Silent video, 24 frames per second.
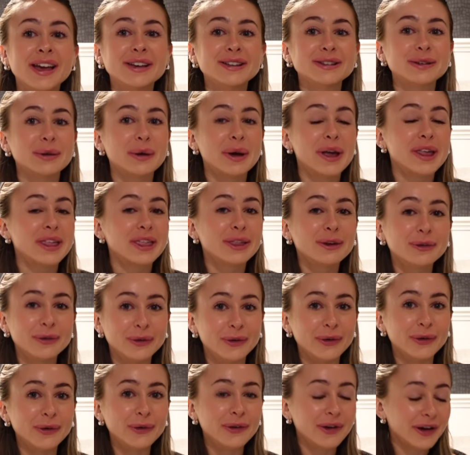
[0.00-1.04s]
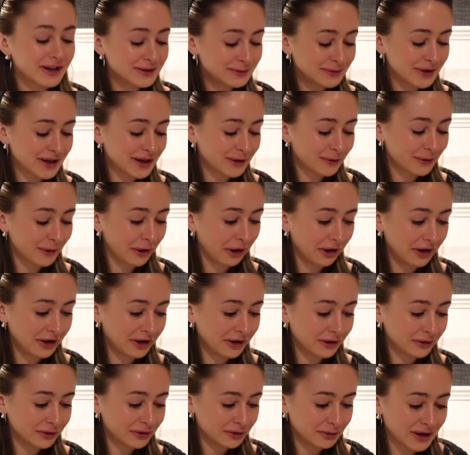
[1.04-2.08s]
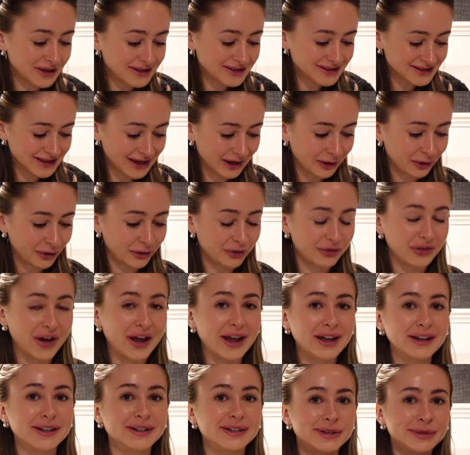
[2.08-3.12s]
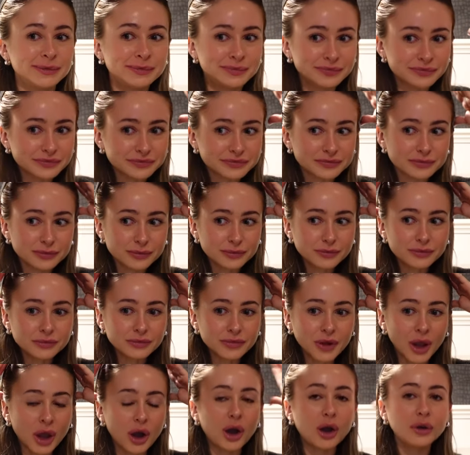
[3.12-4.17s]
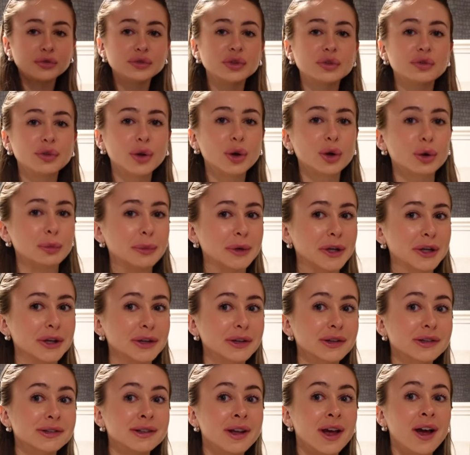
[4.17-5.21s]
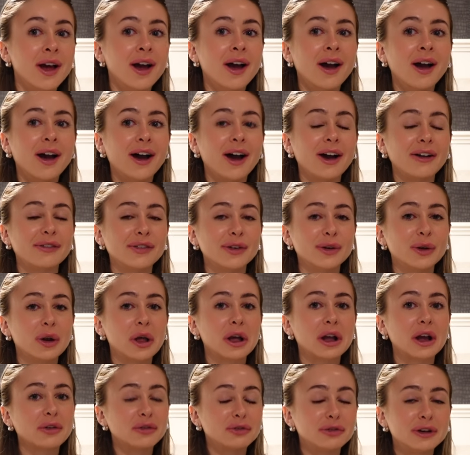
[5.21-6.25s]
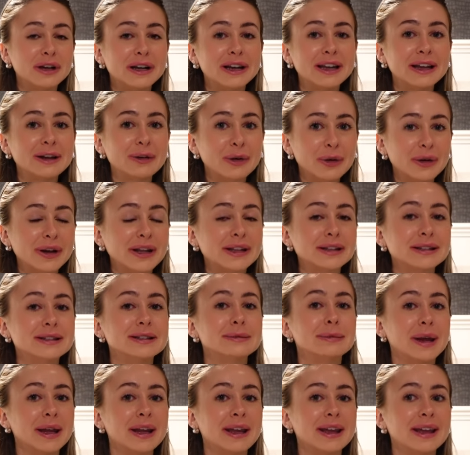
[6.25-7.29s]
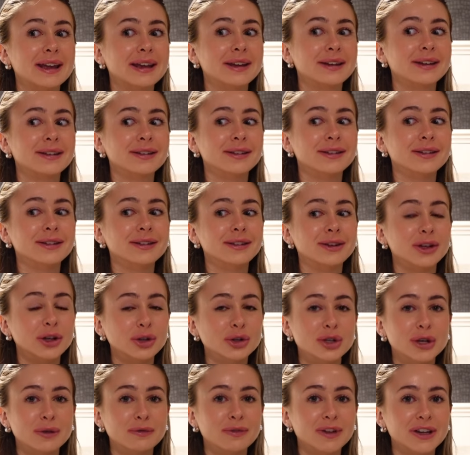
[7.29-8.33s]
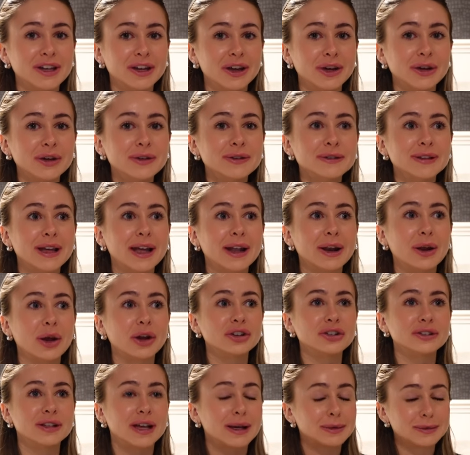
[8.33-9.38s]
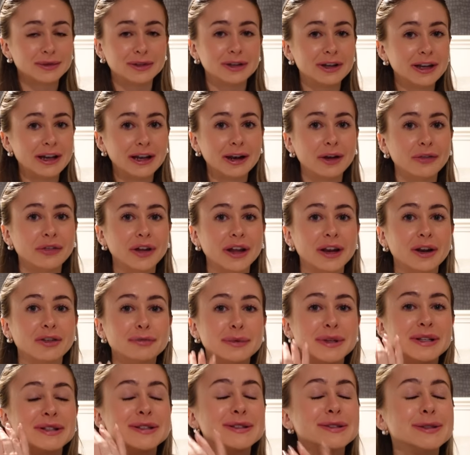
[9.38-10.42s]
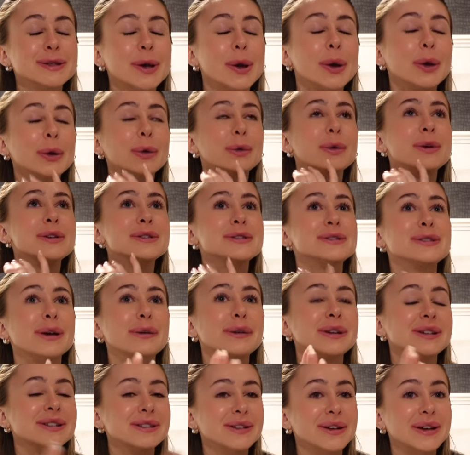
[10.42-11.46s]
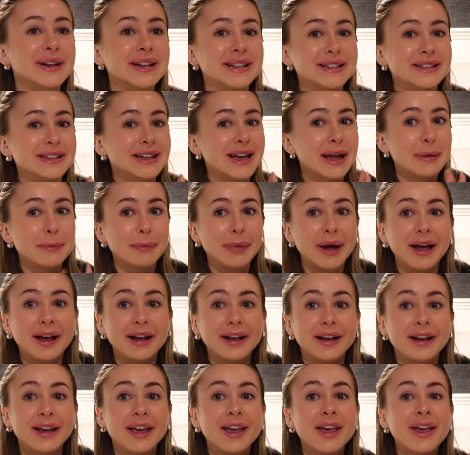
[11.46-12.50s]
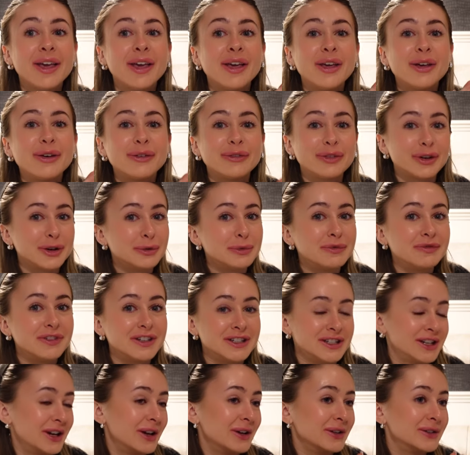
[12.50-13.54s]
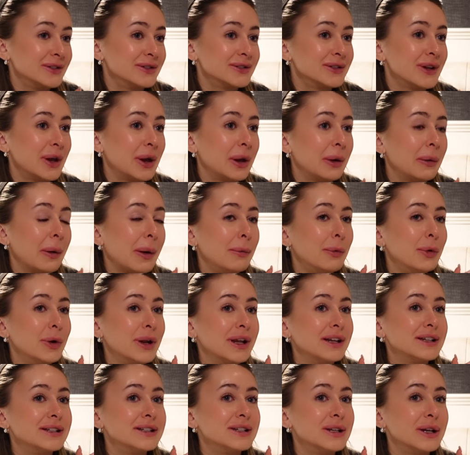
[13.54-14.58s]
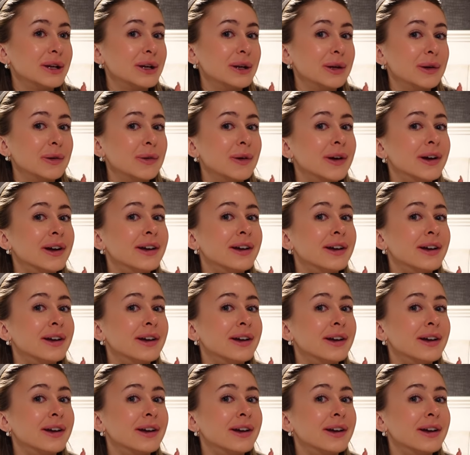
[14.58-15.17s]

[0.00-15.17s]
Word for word: So I thought I'd make one for myself and after Vlogmas I feel like I've really gotten into making YouTube videos and I just absolutely love it and I've been so so excited to get back filming videos so I wanted to